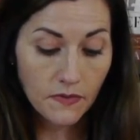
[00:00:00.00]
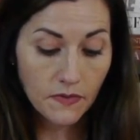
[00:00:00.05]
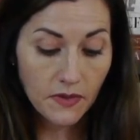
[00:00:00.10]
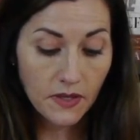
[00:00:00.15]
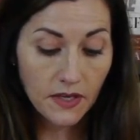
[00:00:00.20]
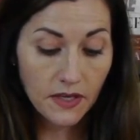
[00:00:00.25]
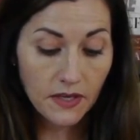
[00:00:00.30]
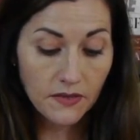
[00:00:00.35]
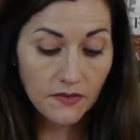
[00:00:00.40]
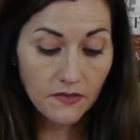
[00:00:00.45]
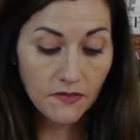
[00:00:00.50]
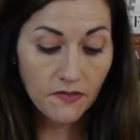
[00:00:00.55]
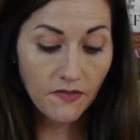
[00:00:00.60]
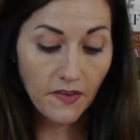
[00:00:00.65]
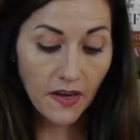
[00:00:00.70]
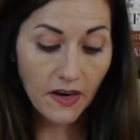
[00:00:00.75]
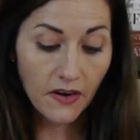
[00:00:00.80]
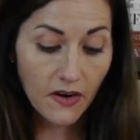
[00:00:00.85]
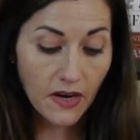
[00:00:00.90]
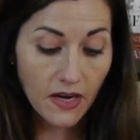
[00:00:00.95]
He's
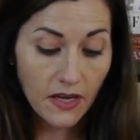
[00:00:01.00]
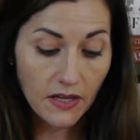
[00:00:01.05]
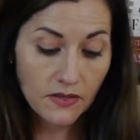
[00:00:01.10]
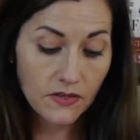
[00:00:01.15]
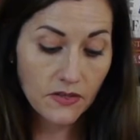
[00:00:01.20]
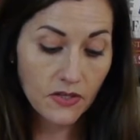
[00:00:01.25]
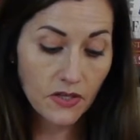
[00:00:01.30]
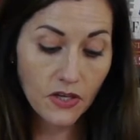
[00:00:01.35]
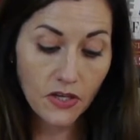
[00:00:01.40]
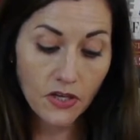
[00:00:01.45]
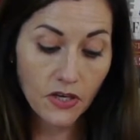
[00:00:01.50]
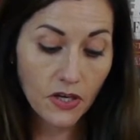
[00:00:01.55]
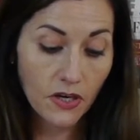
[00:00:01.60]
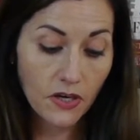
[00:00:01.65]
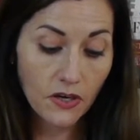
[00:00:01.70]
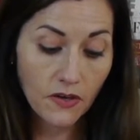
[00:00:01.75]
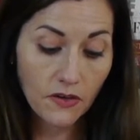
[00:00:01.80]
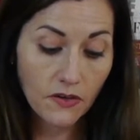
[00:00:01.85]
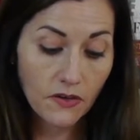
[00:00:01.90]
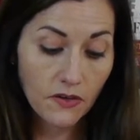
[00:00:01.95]
very
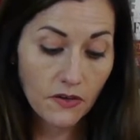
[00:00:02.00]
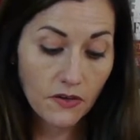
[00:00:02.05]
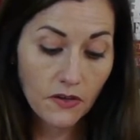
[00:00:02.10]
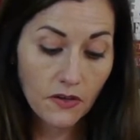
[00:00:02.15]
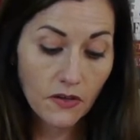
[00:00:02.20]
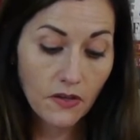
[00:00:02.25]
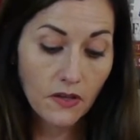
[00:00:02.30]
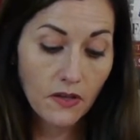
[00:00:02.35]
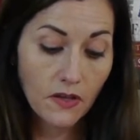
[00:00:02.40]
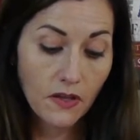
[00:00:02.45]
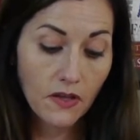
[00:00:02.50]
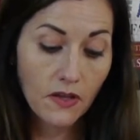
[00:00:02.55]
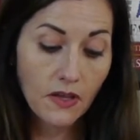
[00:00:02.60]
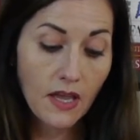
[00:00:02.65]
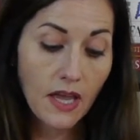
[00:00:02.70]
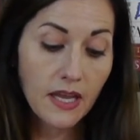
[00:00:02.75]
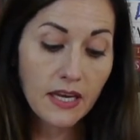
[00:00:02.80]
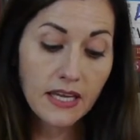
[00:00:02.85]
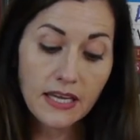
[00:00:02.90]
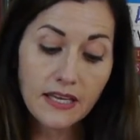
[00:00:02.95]
insecure,
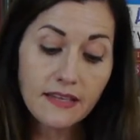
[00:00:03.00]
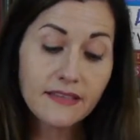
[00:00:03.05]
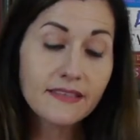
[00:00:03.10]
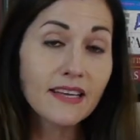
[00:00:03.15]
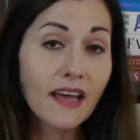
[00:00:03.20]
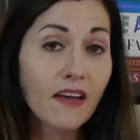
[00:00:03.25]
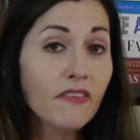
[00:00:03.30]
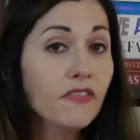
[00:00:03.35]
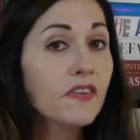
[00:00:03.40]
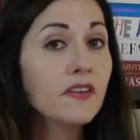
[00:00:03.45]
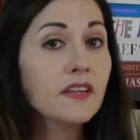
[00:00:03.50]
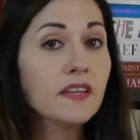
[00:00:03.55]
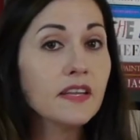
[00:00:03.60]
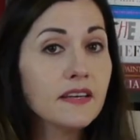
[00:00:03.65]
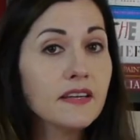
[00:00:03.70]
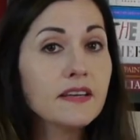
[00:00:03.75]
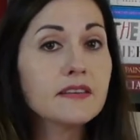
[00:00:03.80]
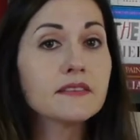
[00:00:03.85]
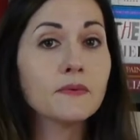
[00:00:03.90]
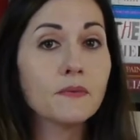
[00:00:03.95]
and he definitely
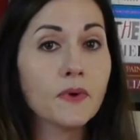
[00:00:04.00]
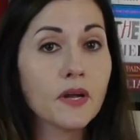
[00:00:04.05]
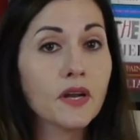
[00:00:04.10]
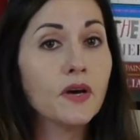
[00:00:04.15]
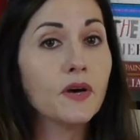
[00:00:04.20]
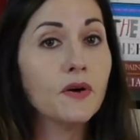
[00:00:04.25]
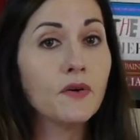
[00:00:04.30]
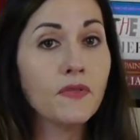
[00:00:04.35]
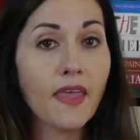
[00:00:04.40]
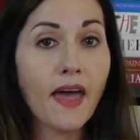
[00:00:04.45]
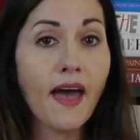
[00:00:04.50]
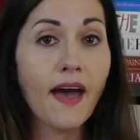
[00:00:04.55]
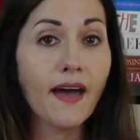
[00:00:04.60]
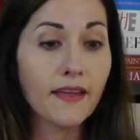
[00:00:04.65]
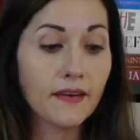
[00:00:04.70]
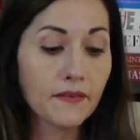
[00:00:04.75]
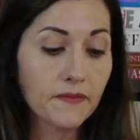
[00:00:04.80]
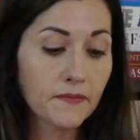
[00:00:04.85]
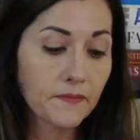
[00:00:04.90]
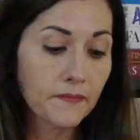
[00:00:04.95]
doesn't want to own
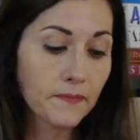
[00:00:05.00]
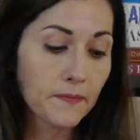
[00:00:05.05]
that.